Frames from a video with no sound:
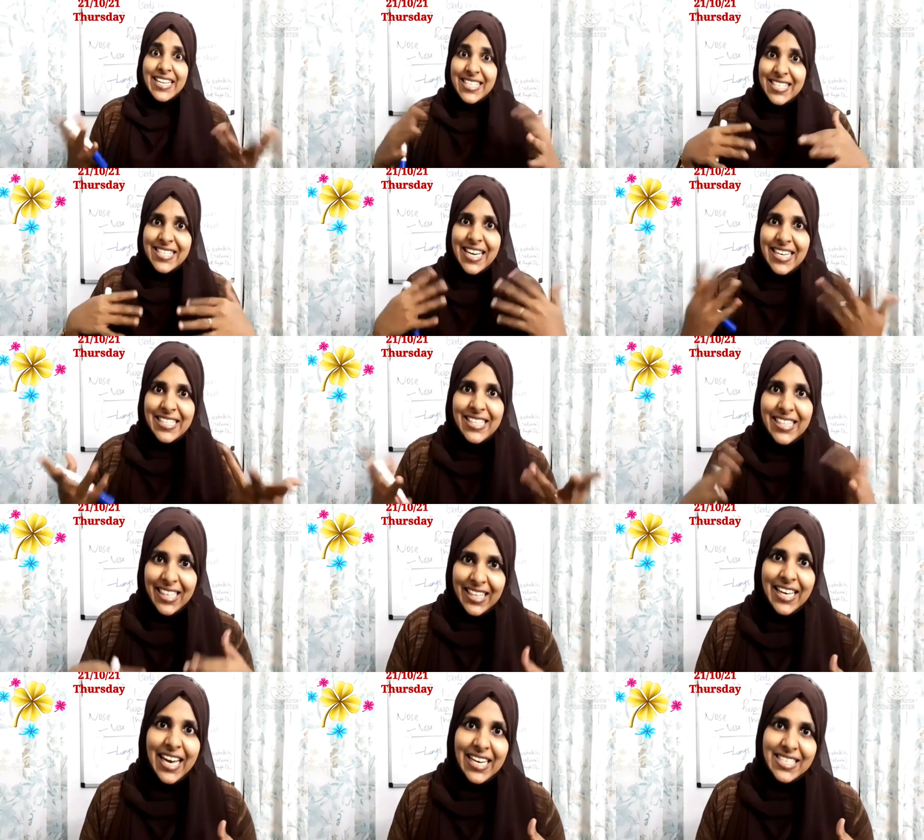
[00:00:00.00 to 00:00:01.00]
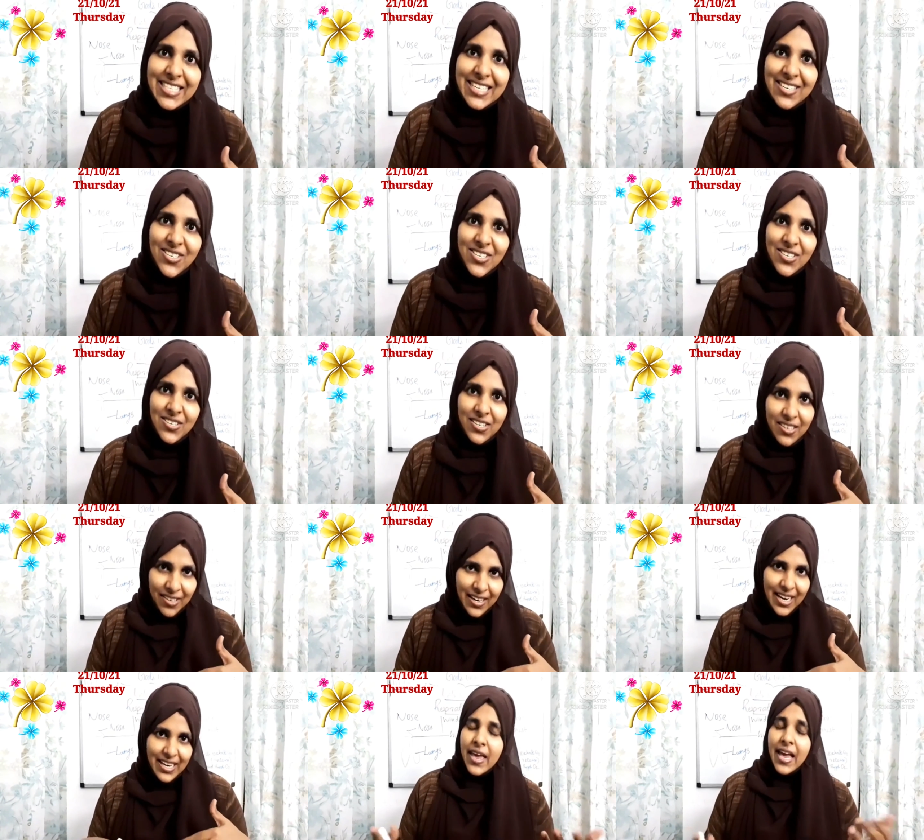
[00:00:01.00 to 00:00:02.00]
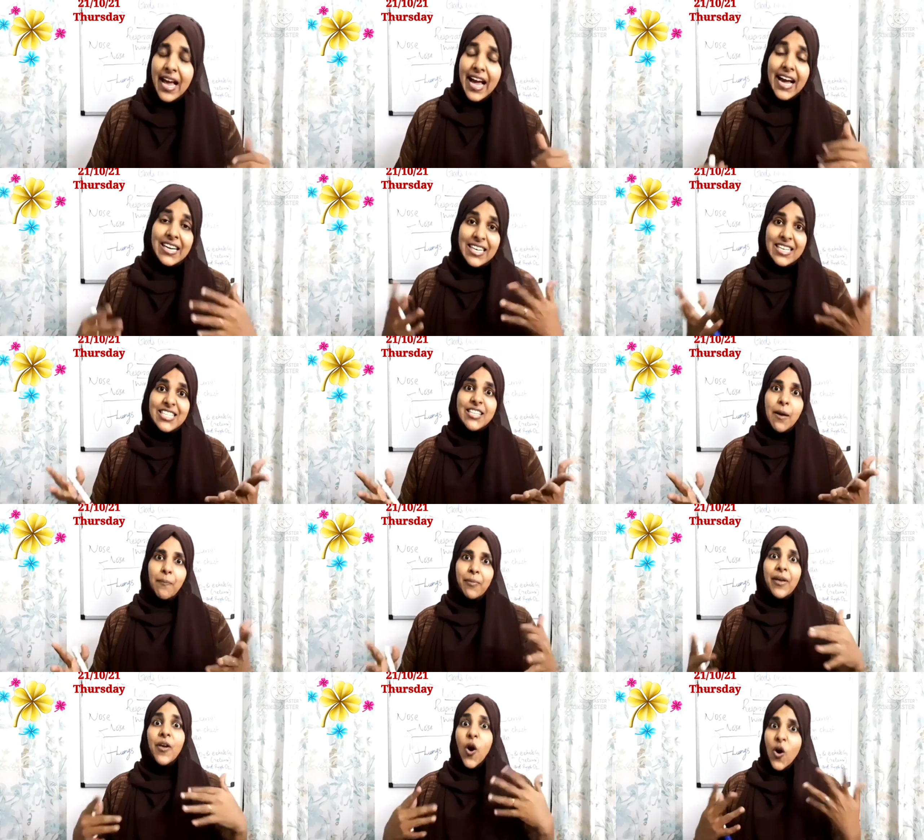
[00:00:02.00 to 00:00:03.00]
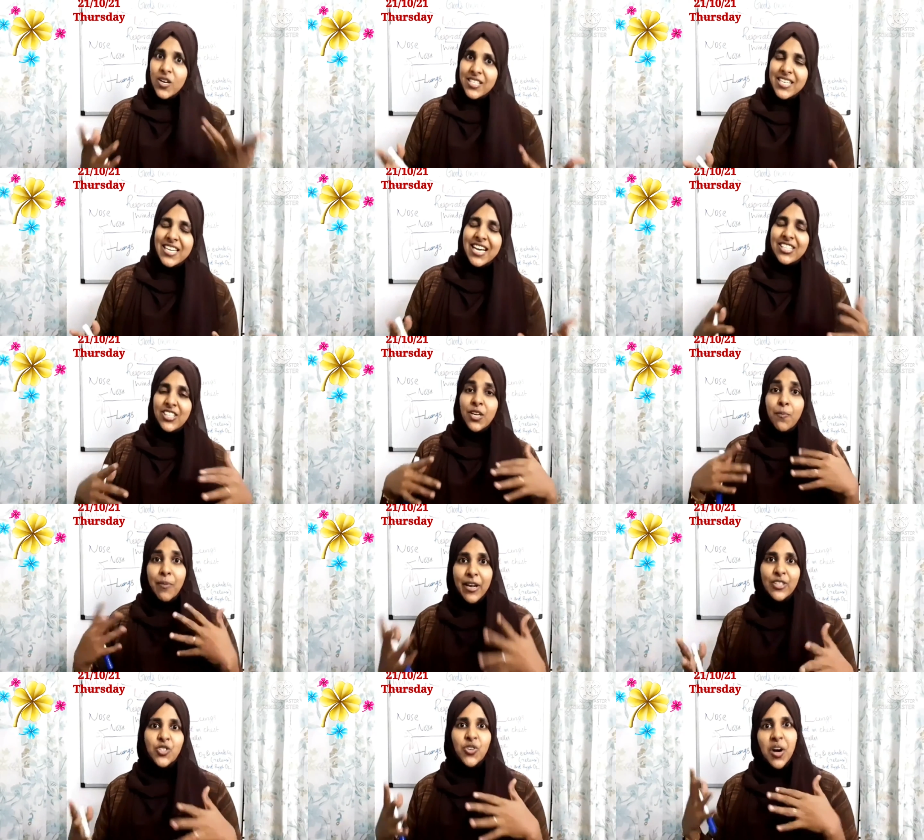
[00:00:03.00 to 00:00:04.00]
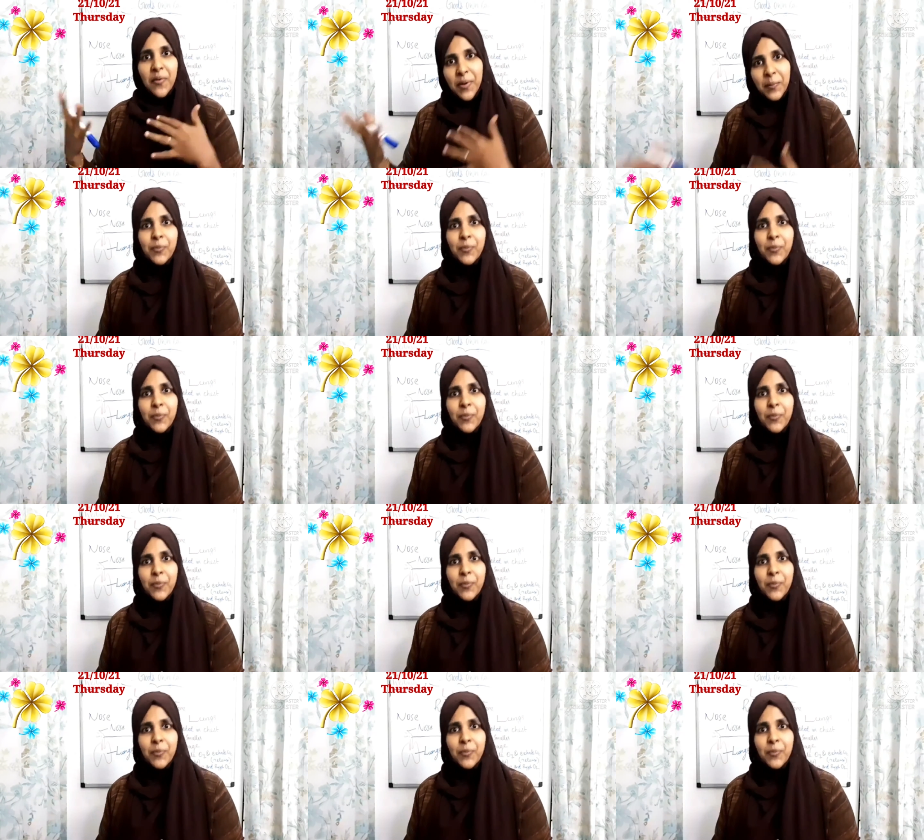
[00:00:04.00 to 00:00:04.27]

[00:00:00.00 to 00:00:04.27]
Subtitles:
exchange the gases. Right, and it supply oxygenated blood to our